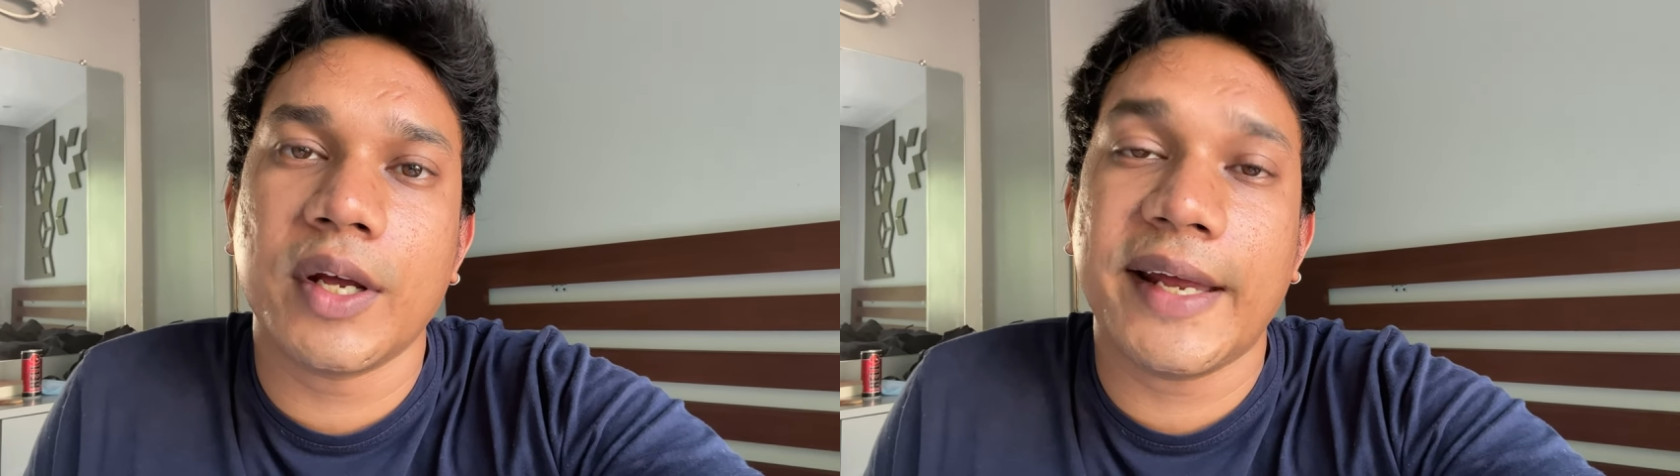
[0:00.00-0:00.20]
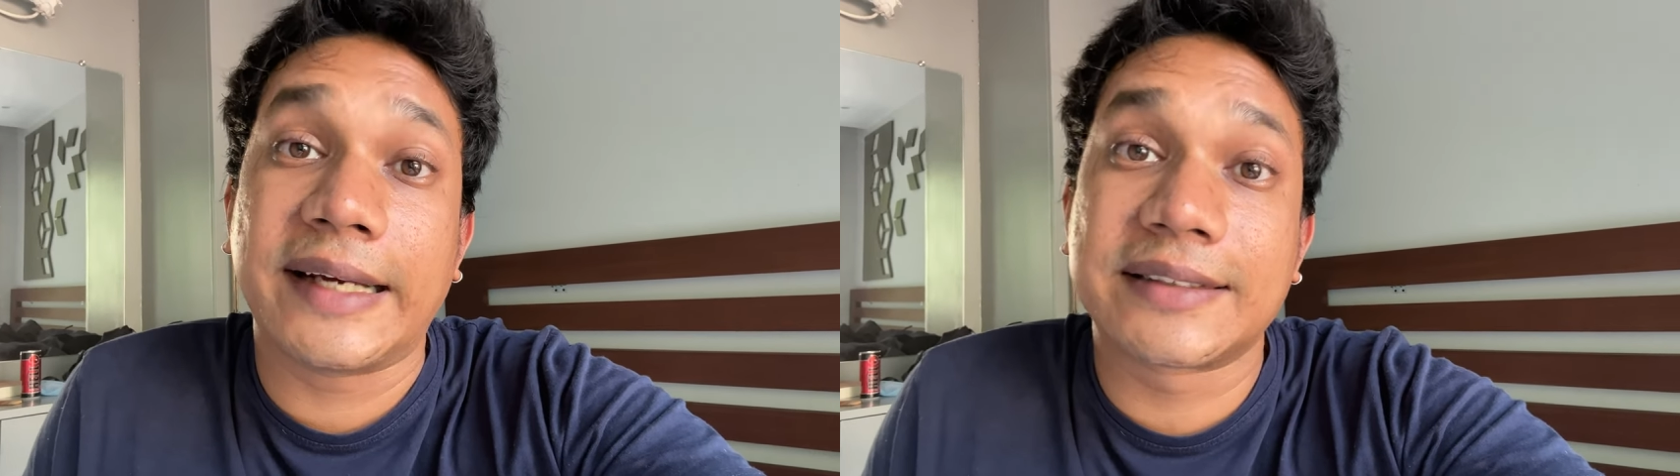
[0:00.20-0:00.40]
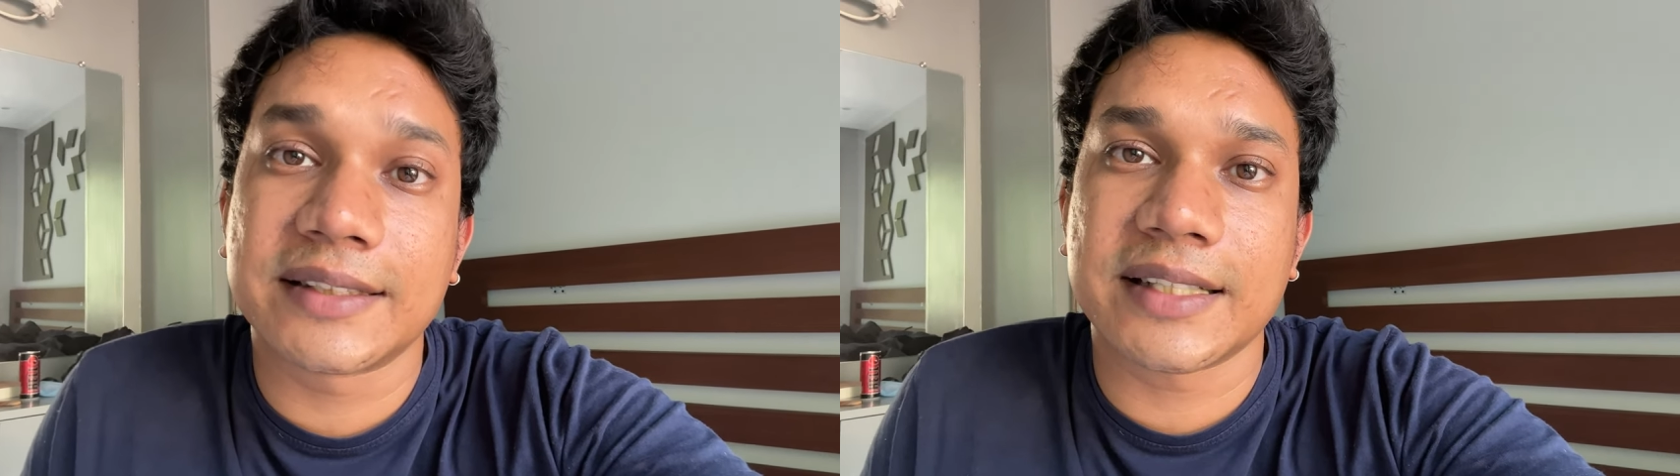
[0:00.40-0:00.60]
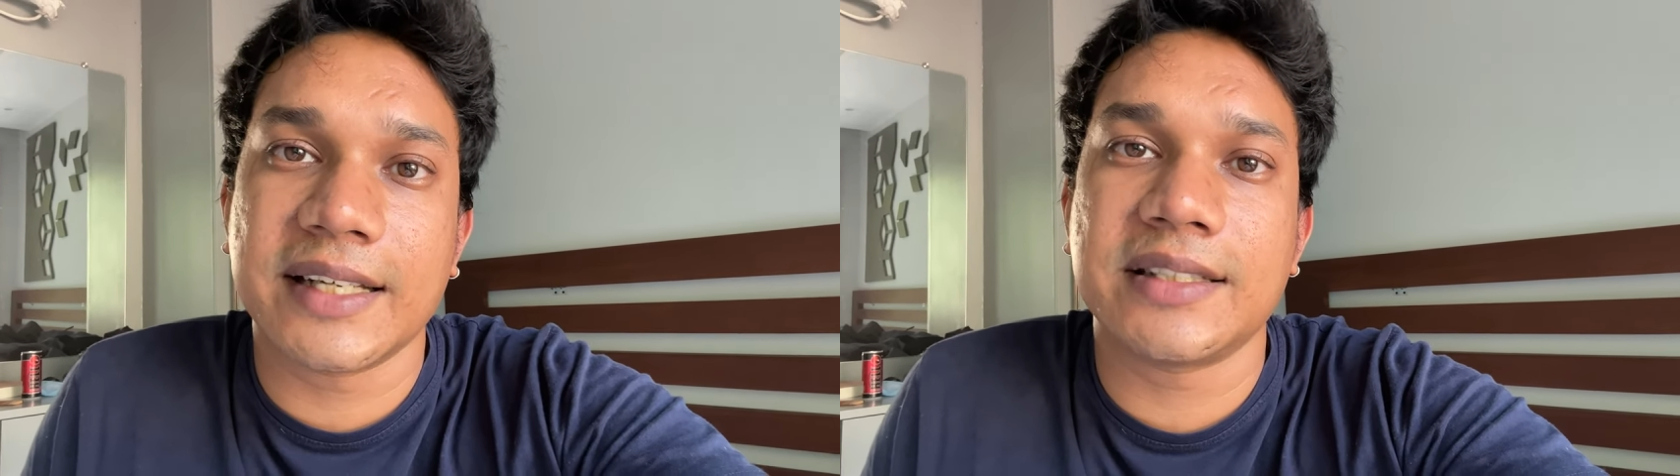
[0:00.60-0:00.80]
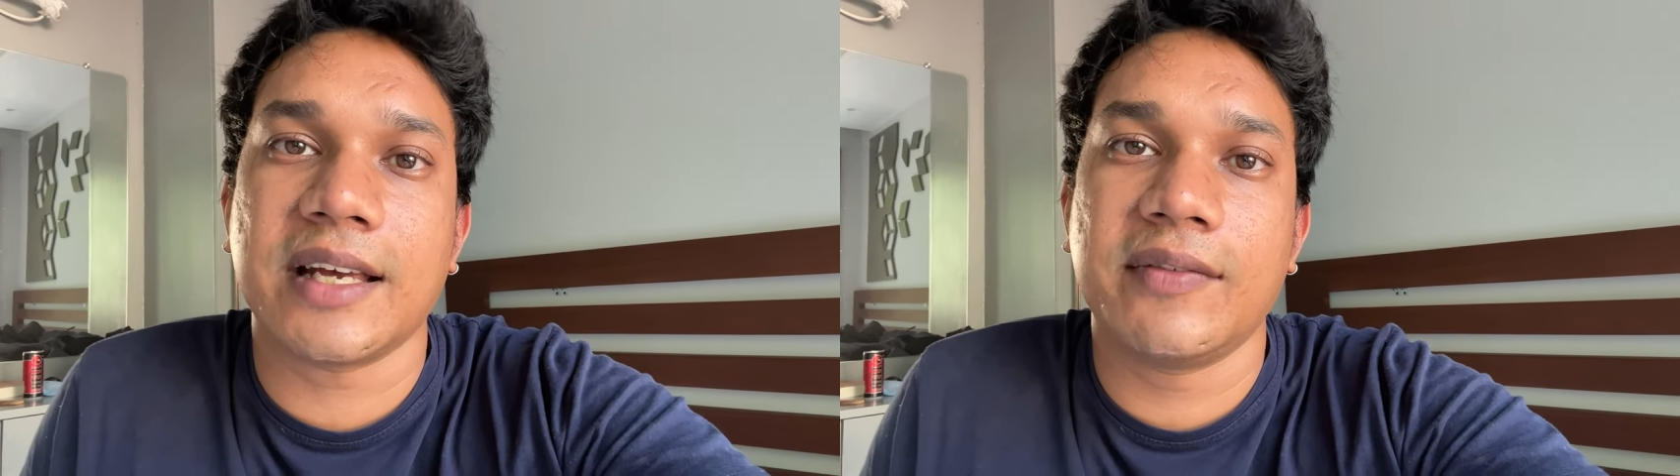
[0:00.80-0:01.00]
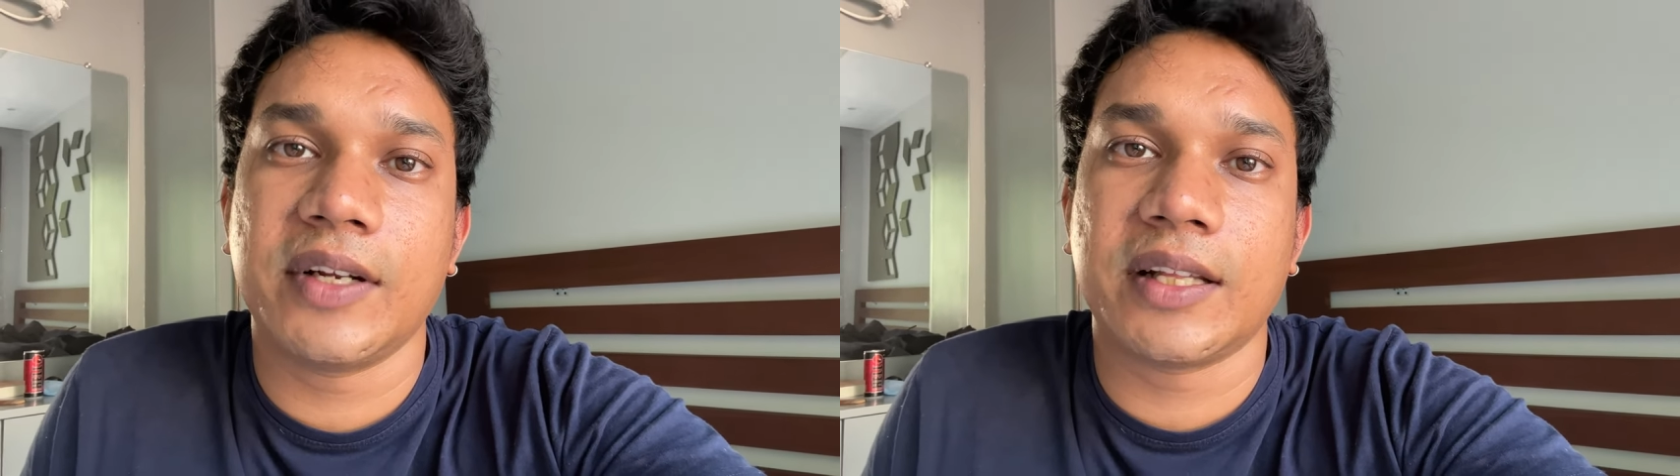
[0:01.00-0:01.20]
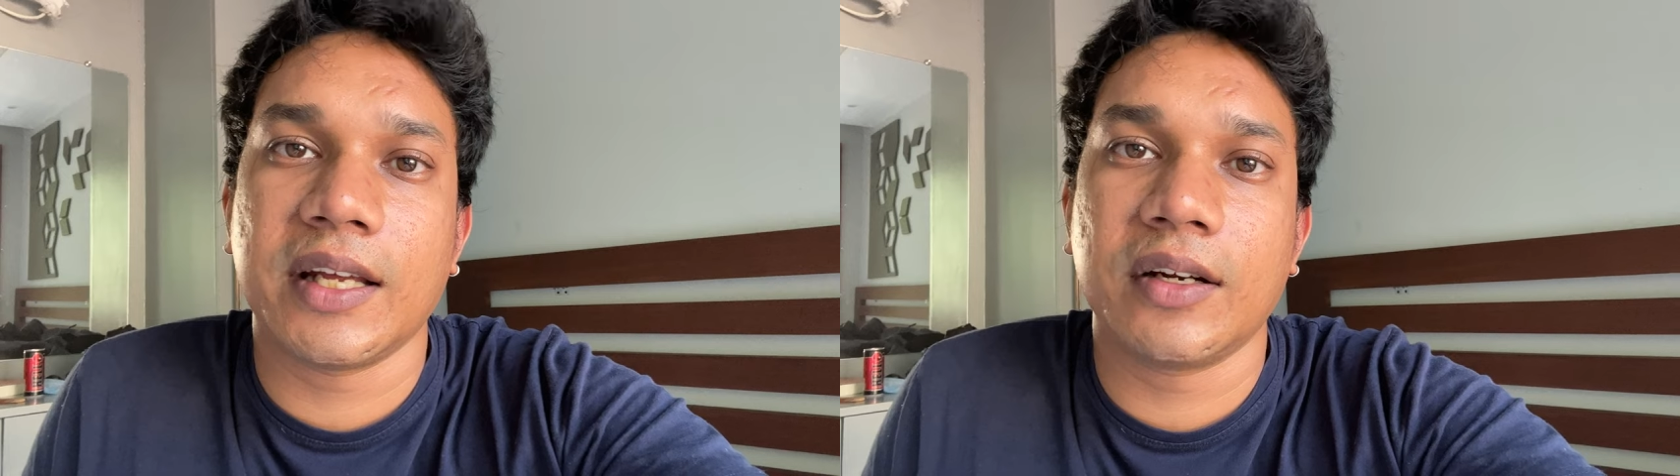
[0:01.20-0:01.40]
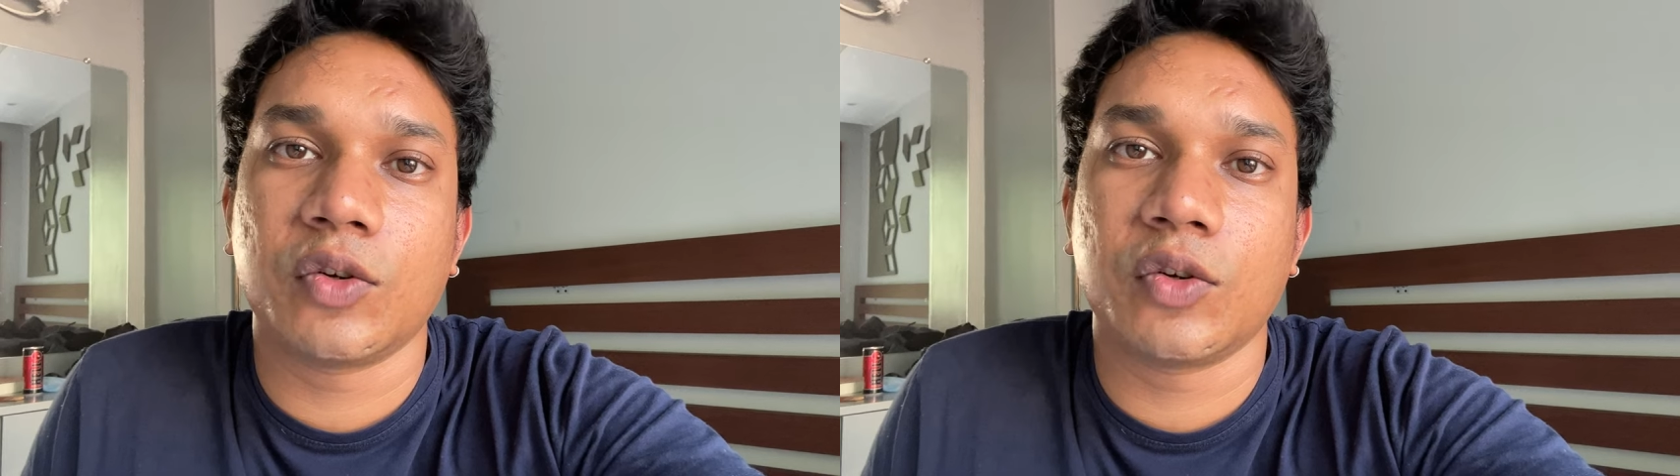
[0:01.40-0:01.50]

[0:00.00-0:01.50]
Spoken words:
exercise everything